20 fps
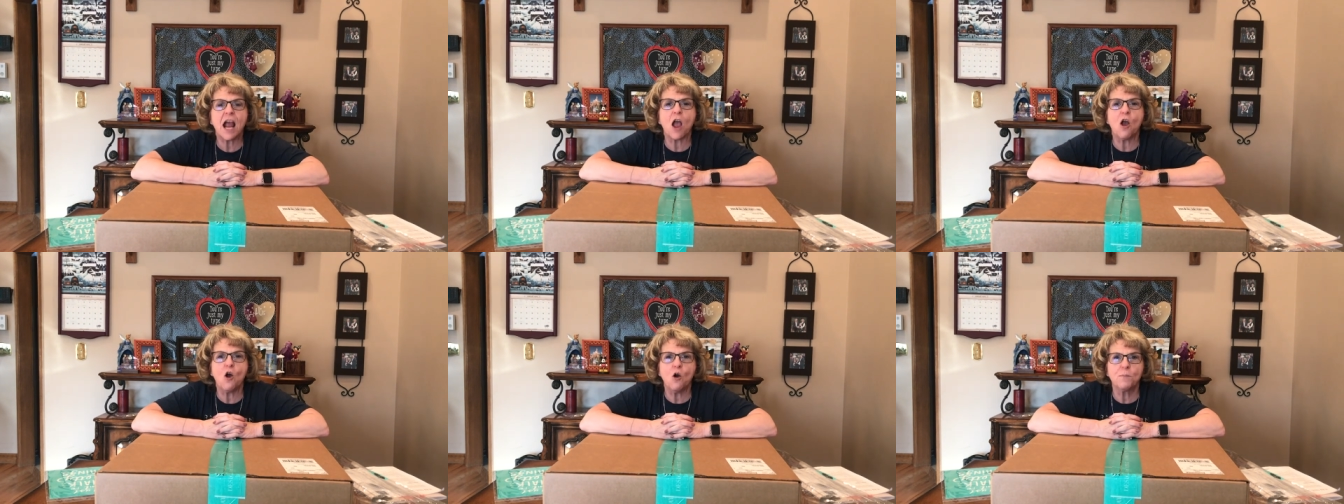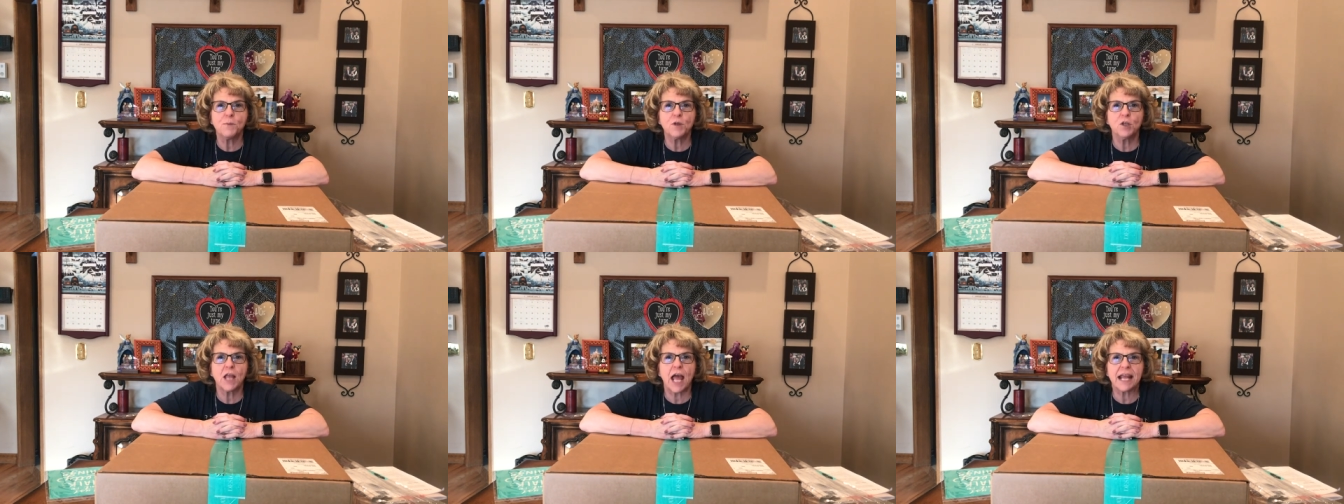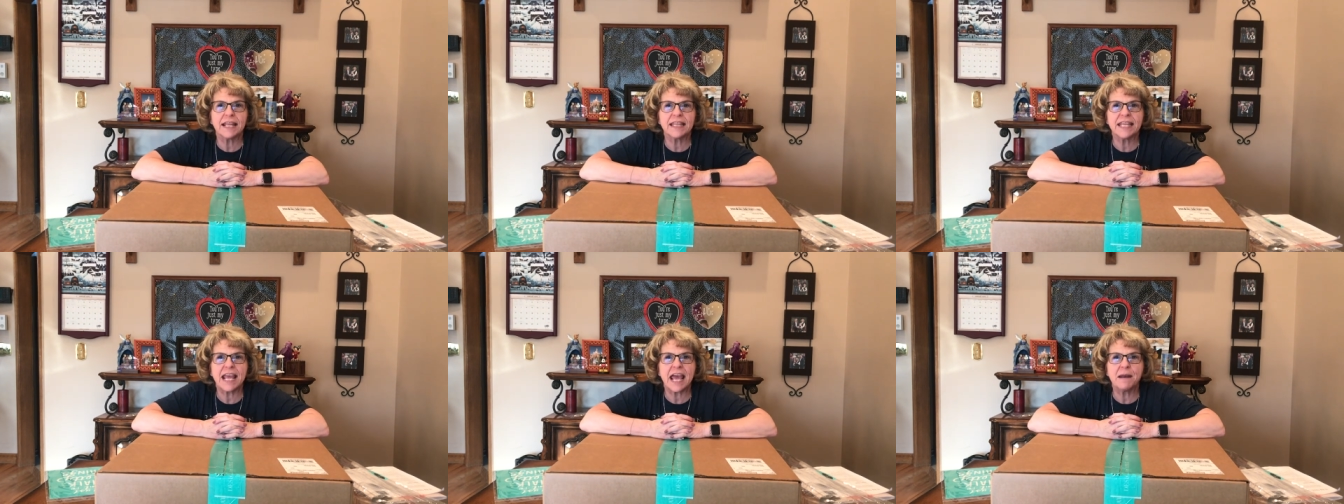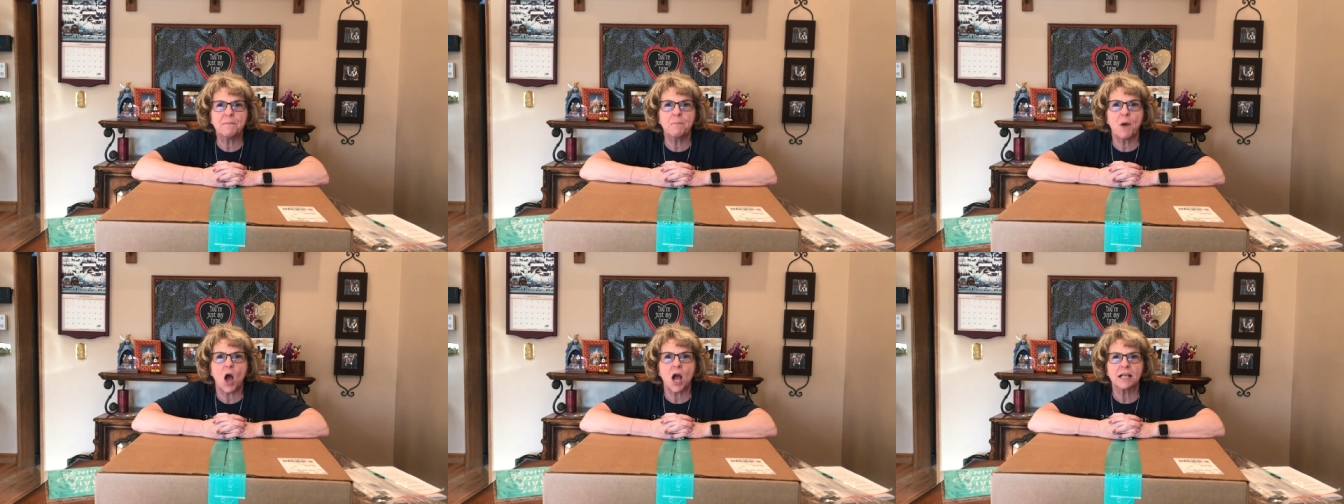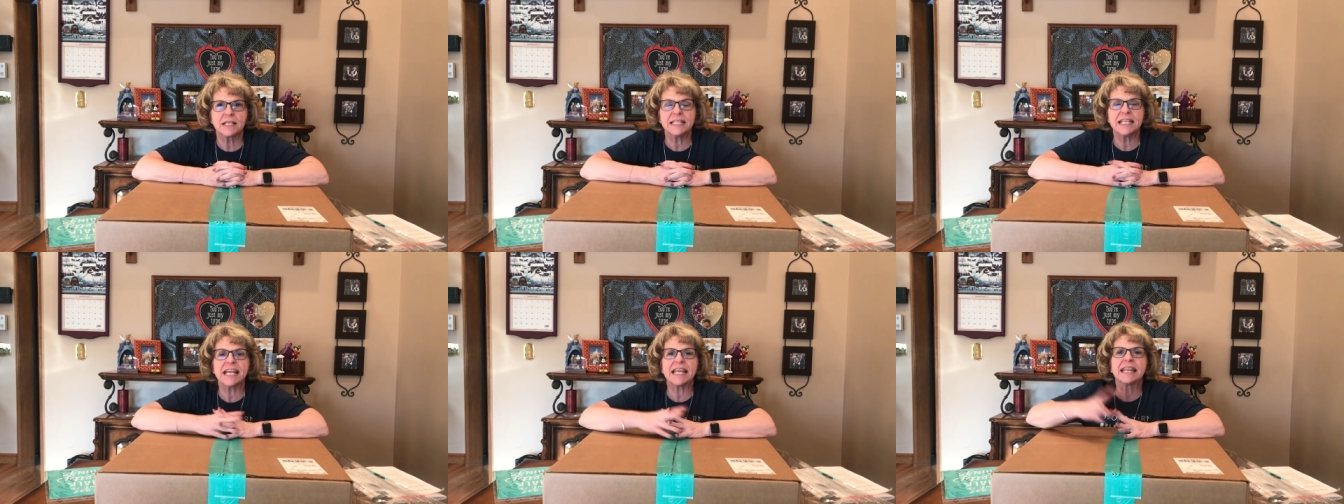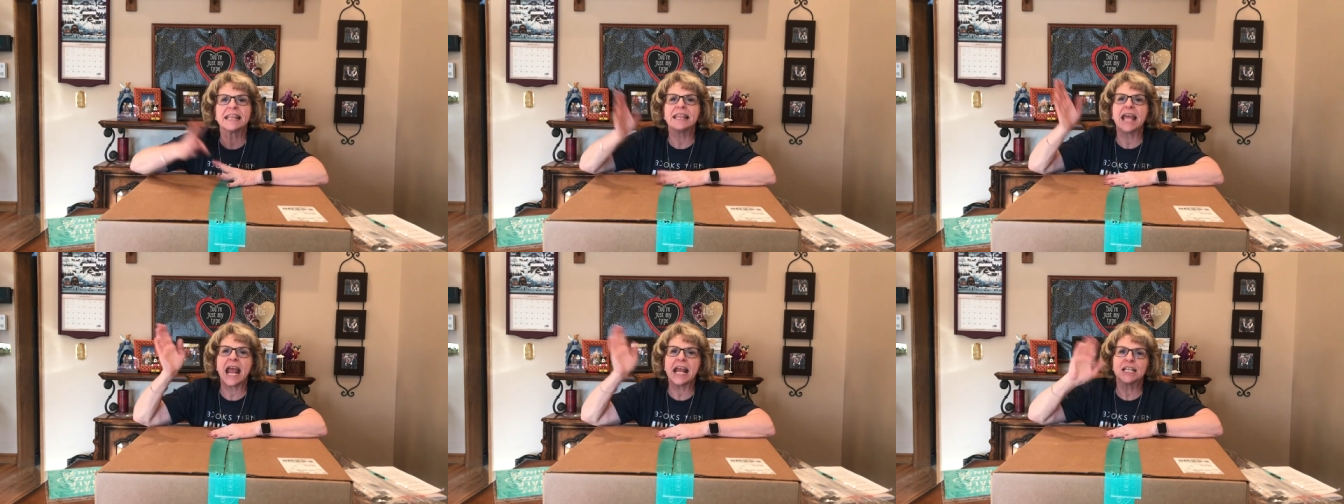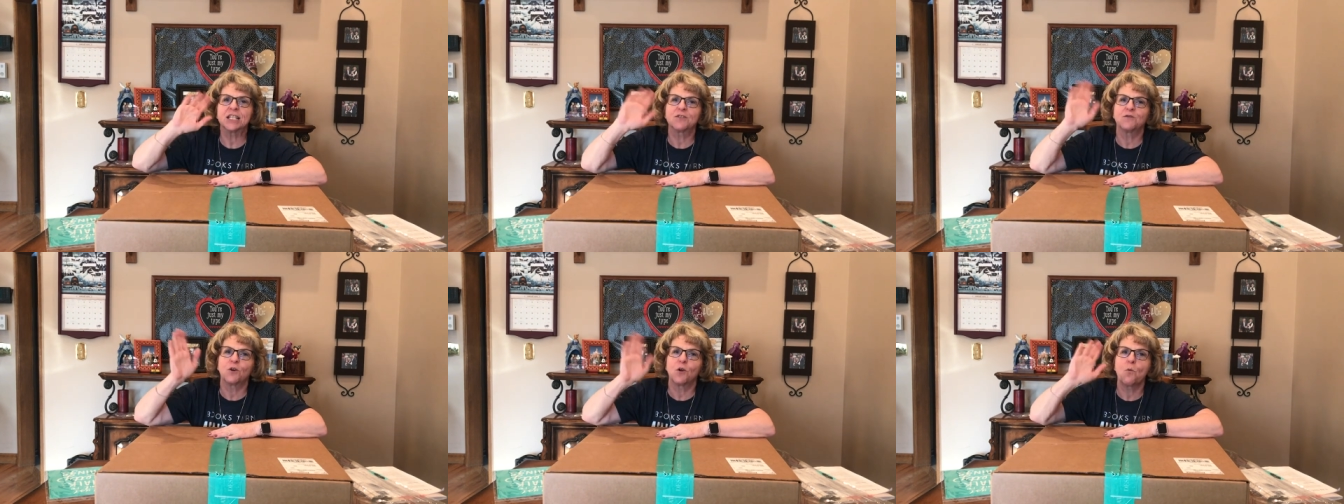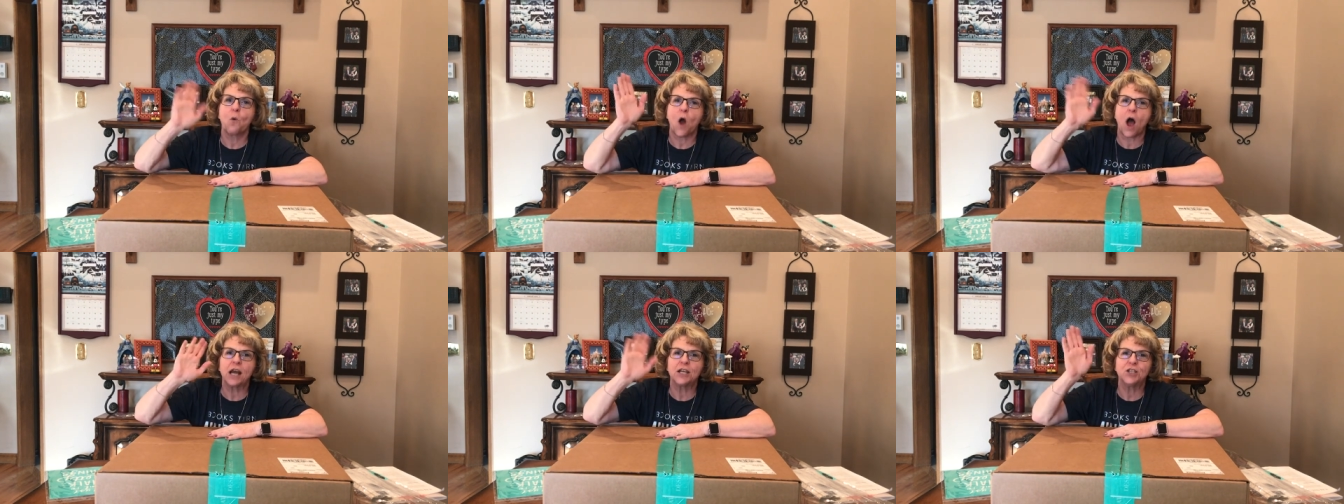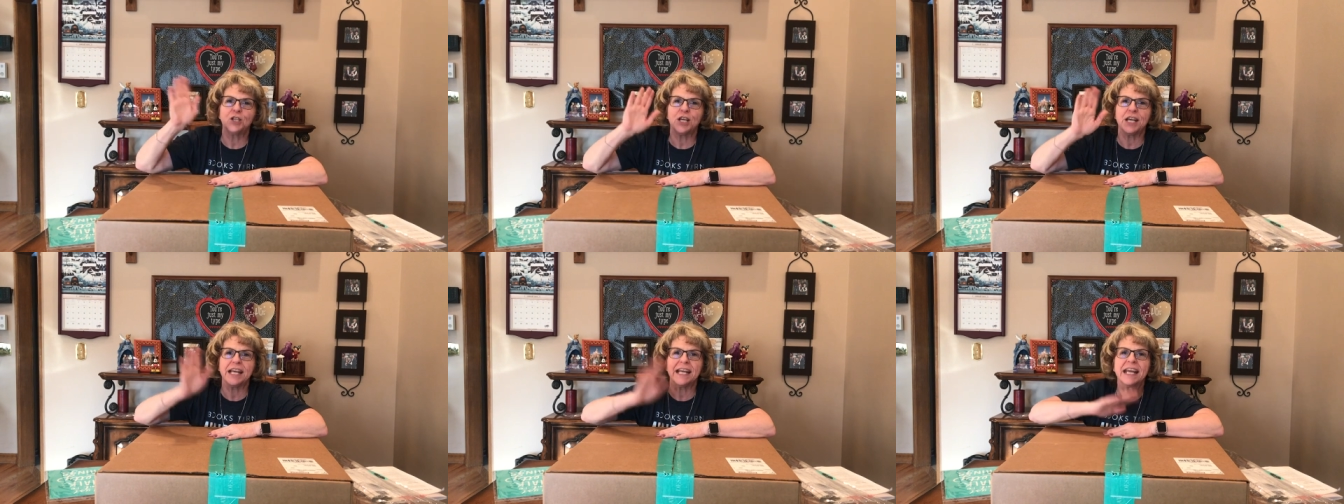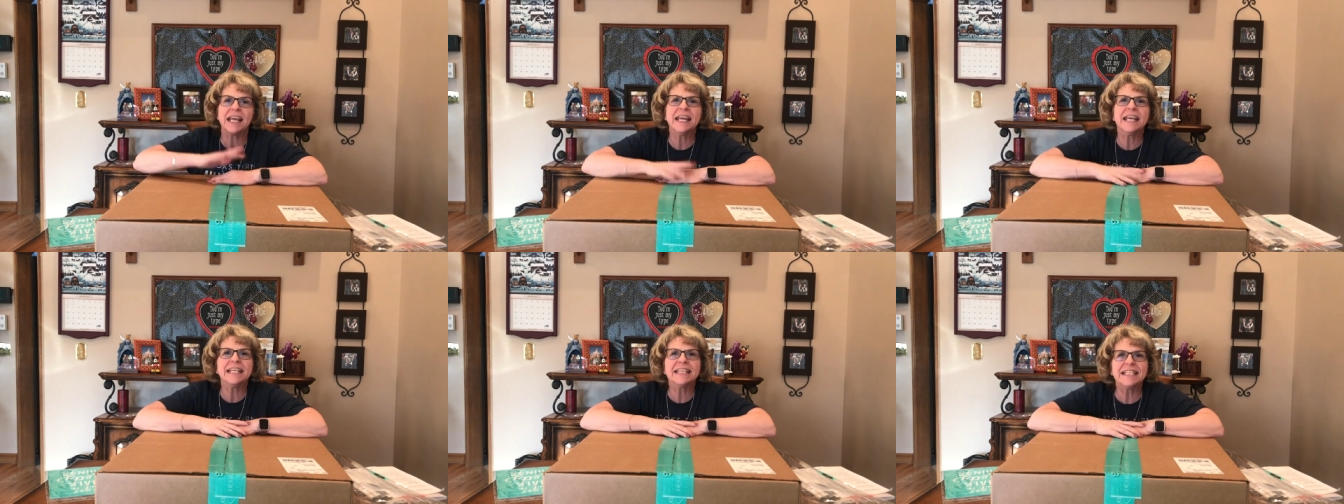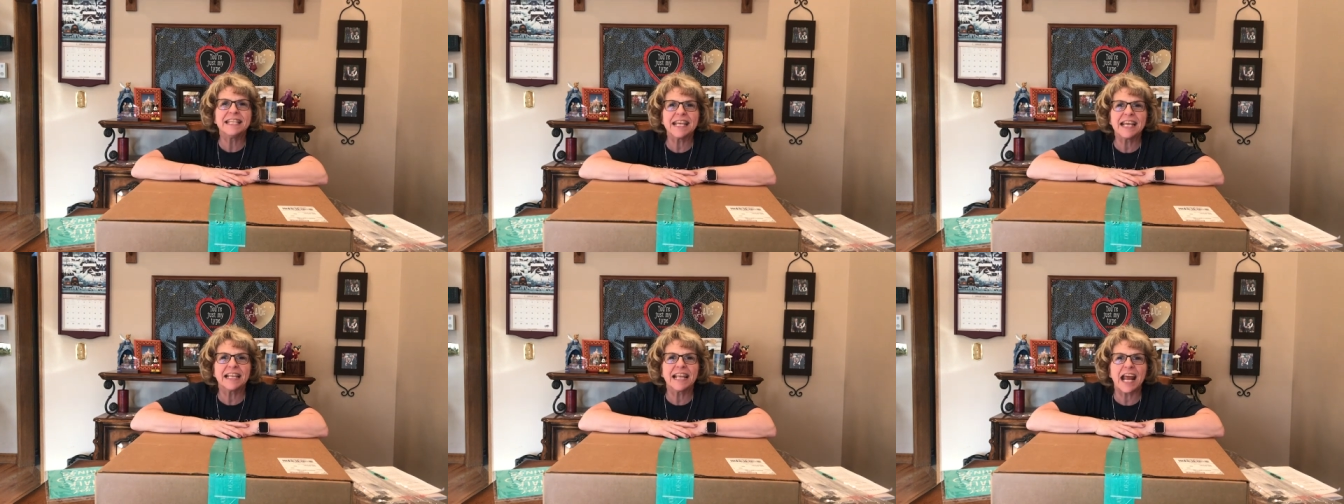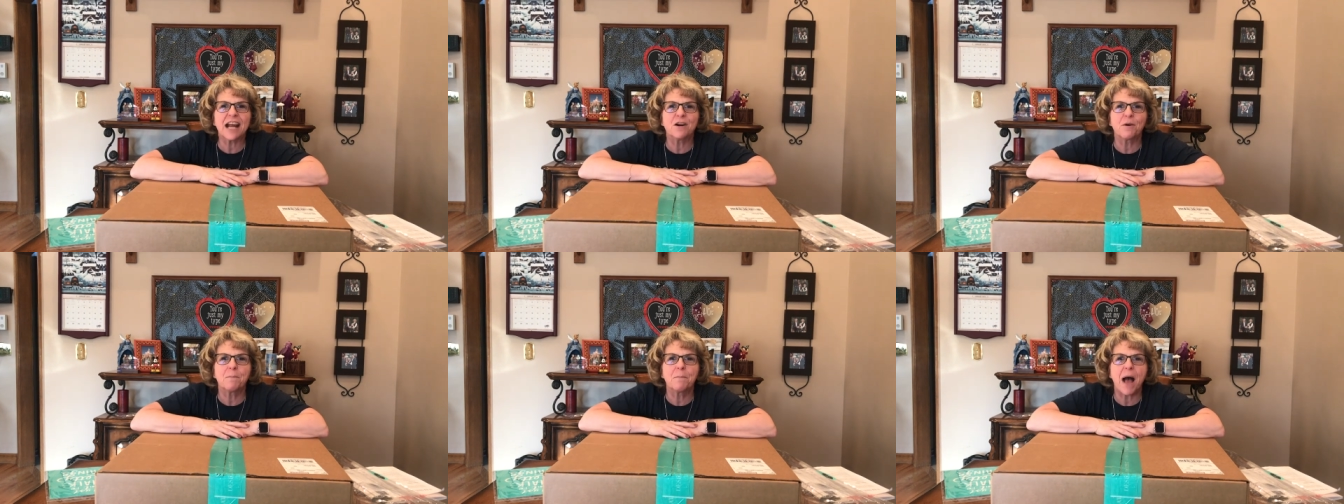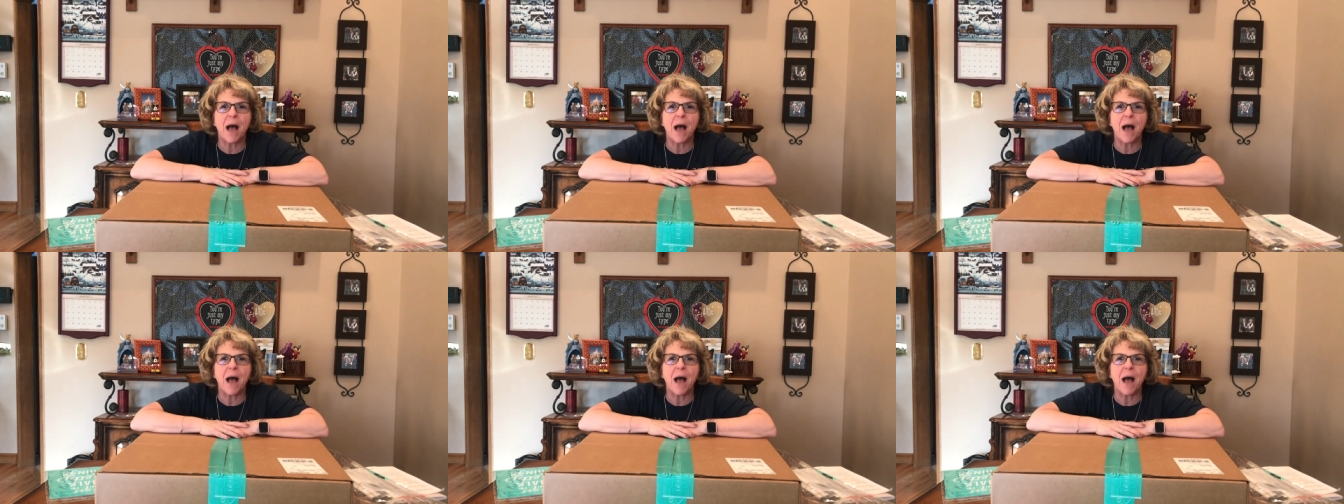I hope you like the unboxing. Thanks for watching. Bye. See you later.